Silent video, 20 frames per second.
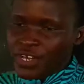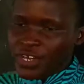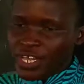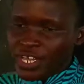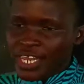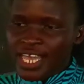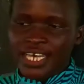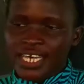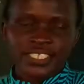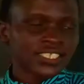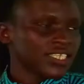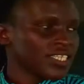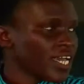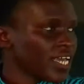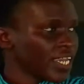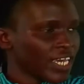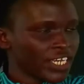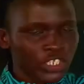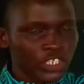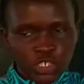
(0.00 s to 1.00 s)
in an
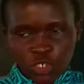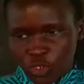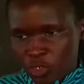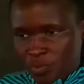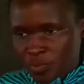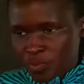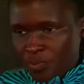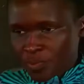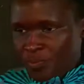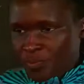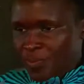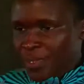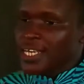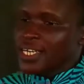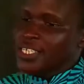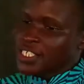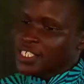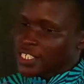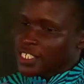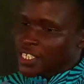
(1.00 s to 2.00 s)
atom is
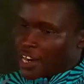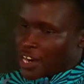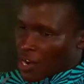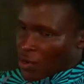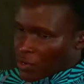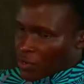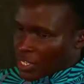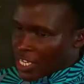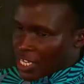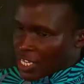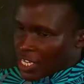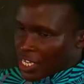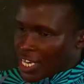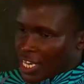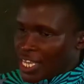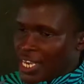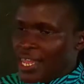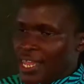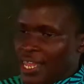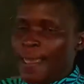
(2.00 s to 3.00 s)
surrounded
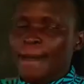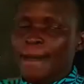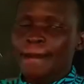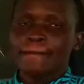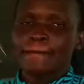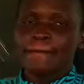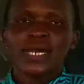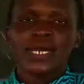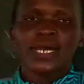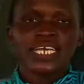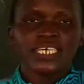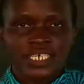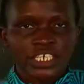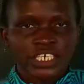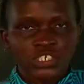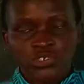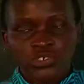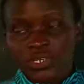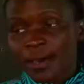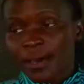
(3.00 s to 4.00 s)
by a circular
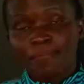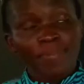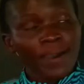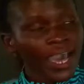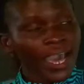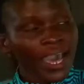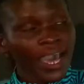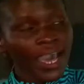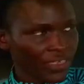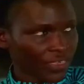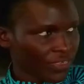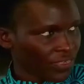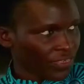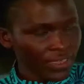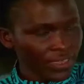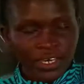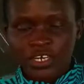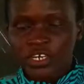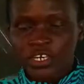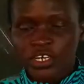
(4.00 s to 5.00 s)
path
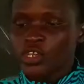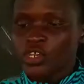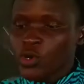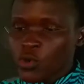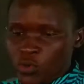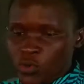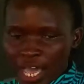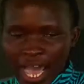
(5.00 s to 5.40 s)
known as